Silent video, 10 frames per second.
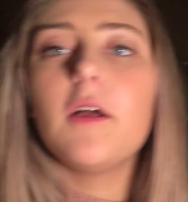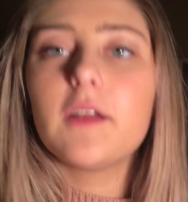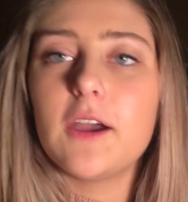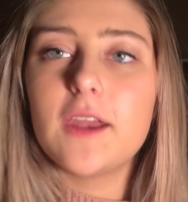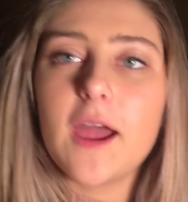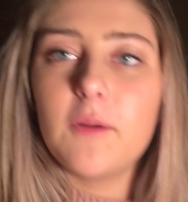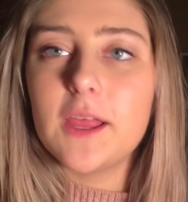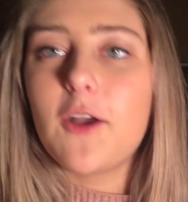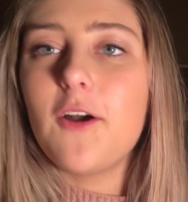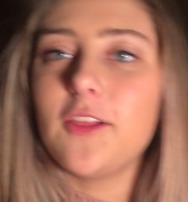cut out
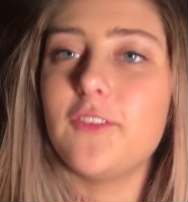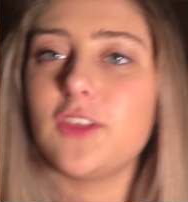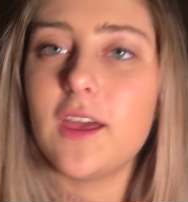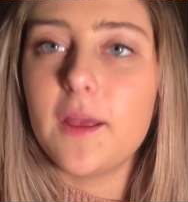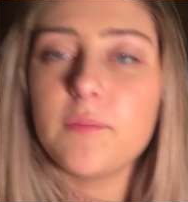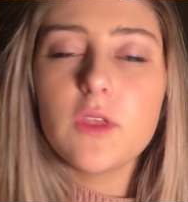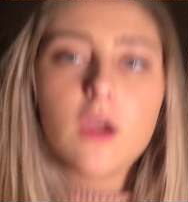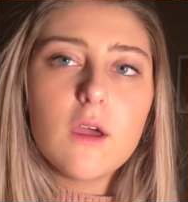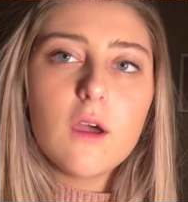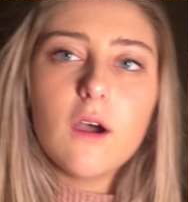like all of the,
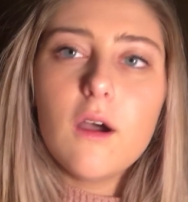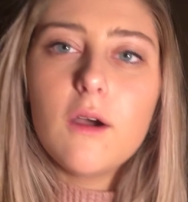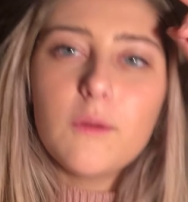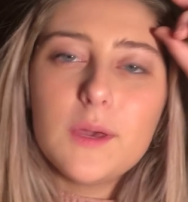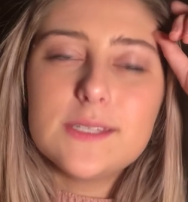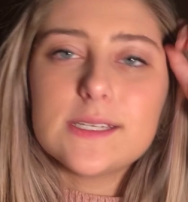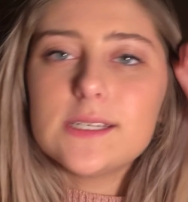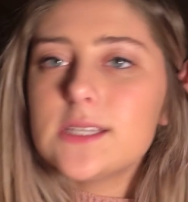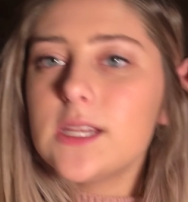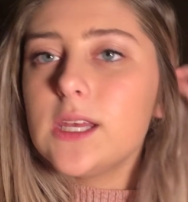oh, is it a
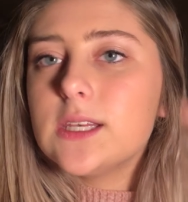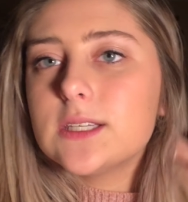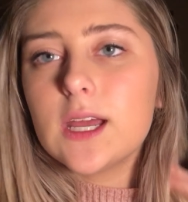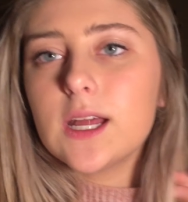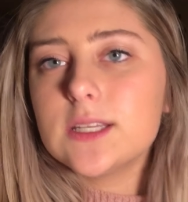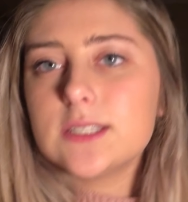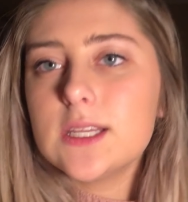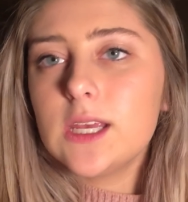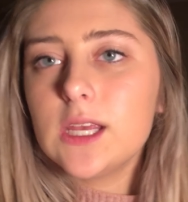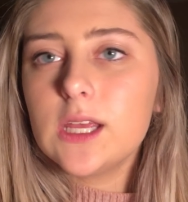city? Is it not a
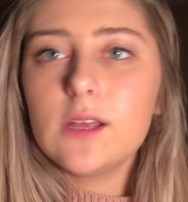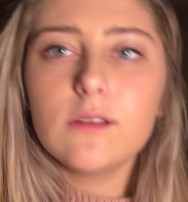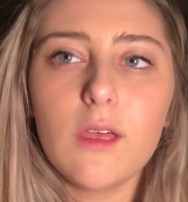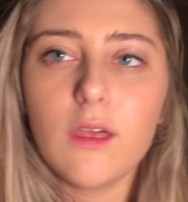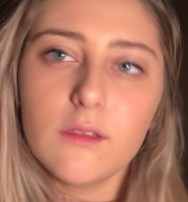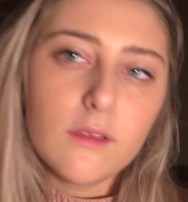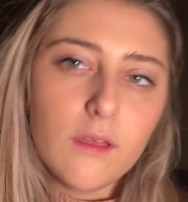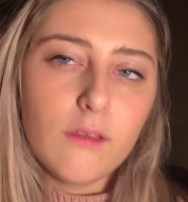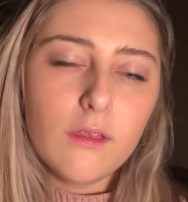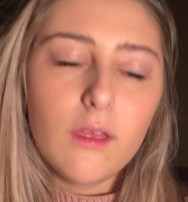city?
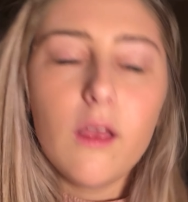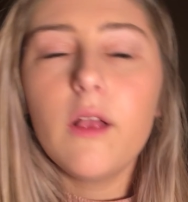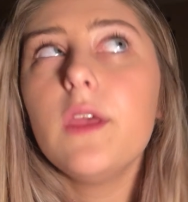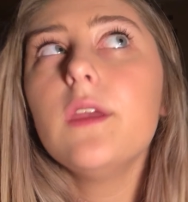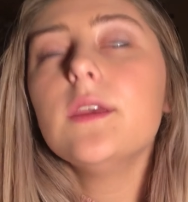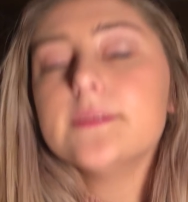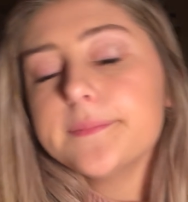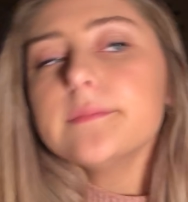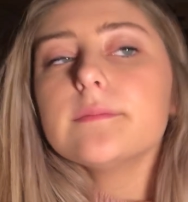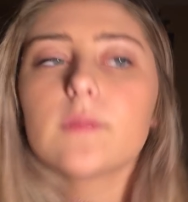Uh,
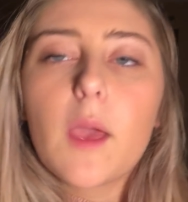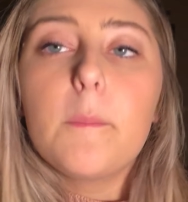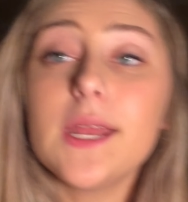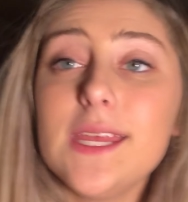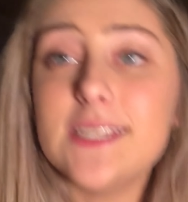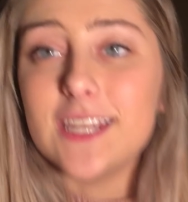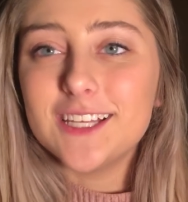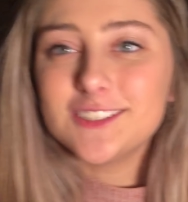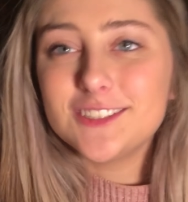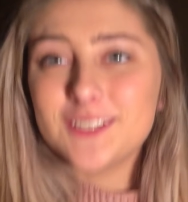but he
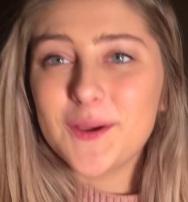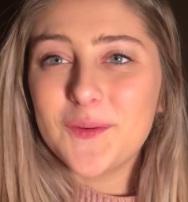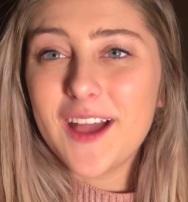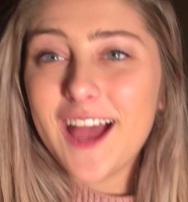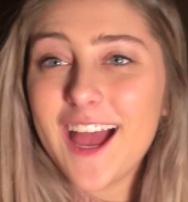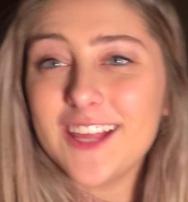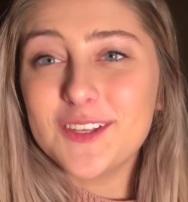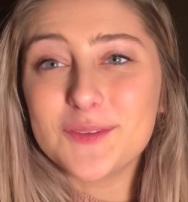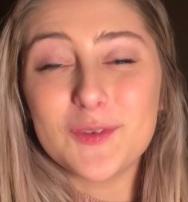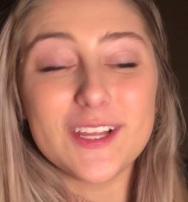didn't. So I
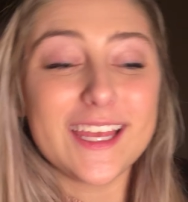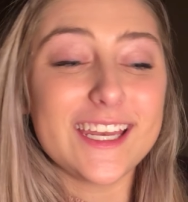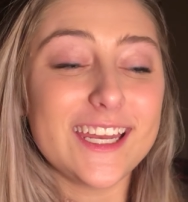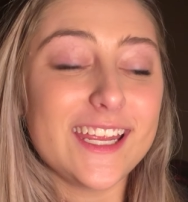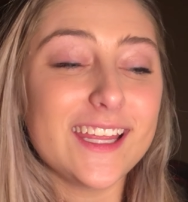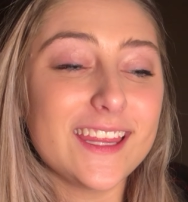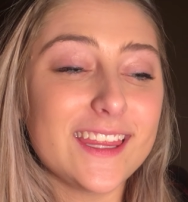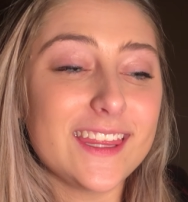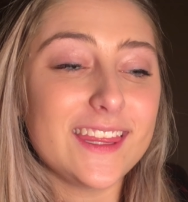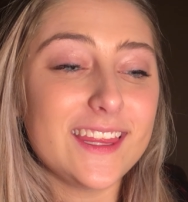look more like an idiot.
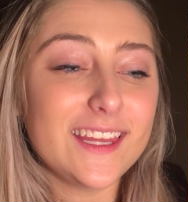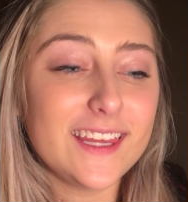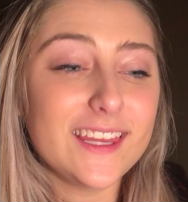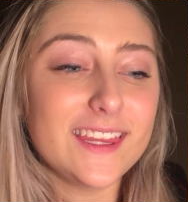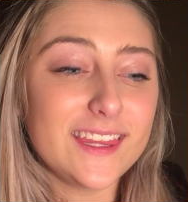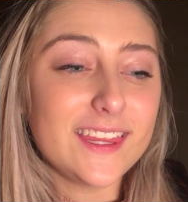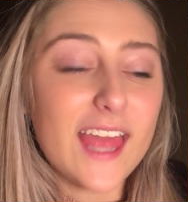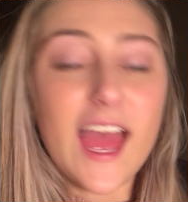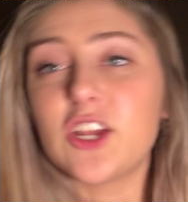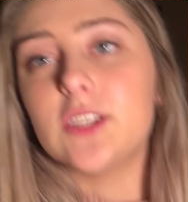
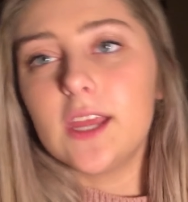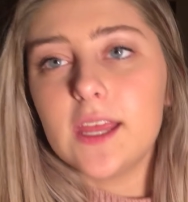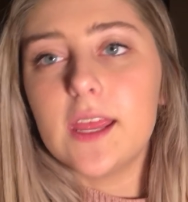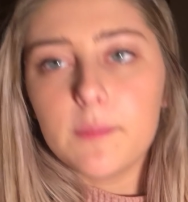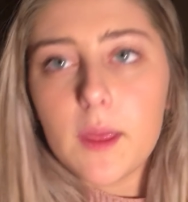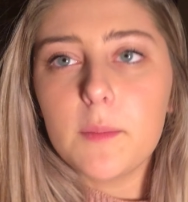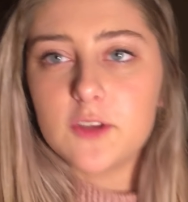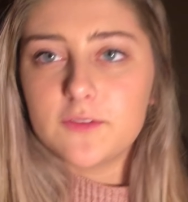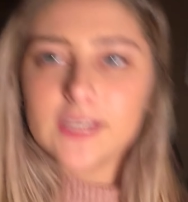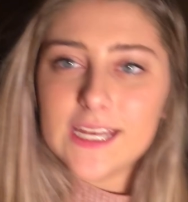Actually, I am that
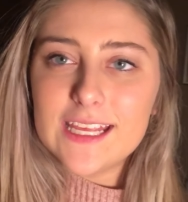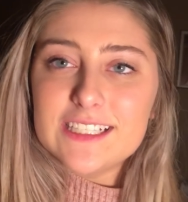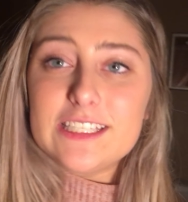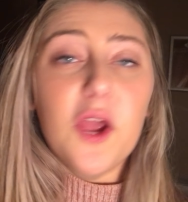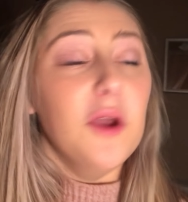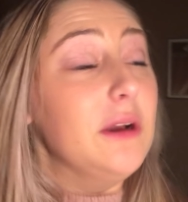much of an idiot. So.